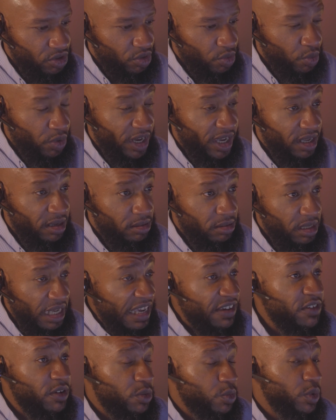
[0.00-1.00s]

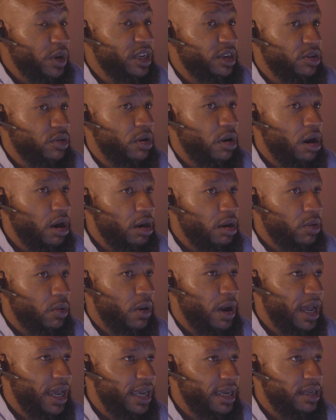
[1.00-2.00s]
Even when you are
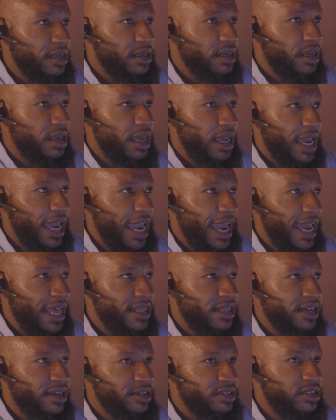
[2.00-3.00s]
quiet,
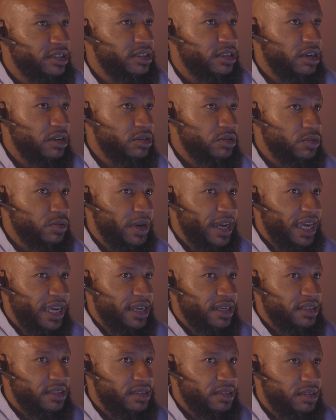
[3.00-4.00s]
and there's subtle
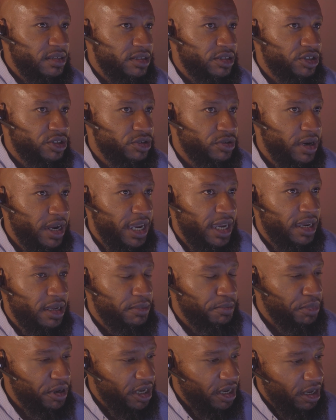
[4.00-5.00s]
ways to stray
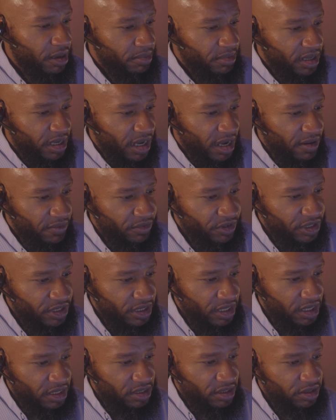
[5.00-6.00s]
and pick up the
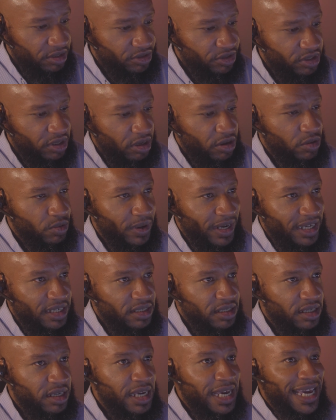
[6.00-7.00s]
conversation. There's subtle ways
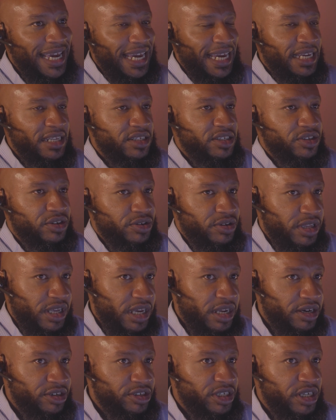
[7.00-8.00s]
to insert the
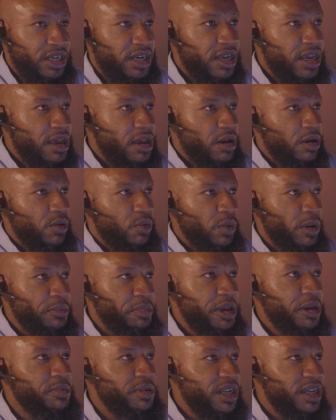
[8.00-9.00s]
energy. When
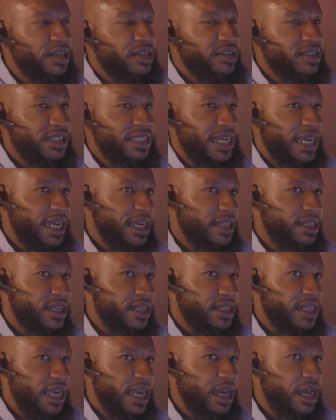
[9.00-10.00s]
people understand
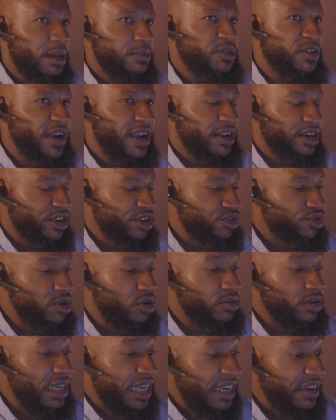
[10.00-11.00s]
that they come around and you
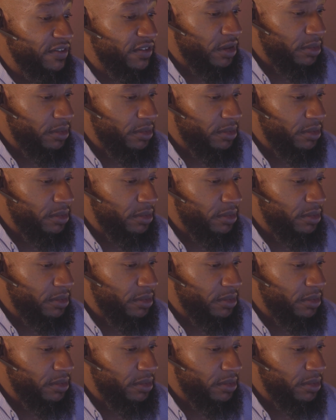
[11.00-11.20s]
don't give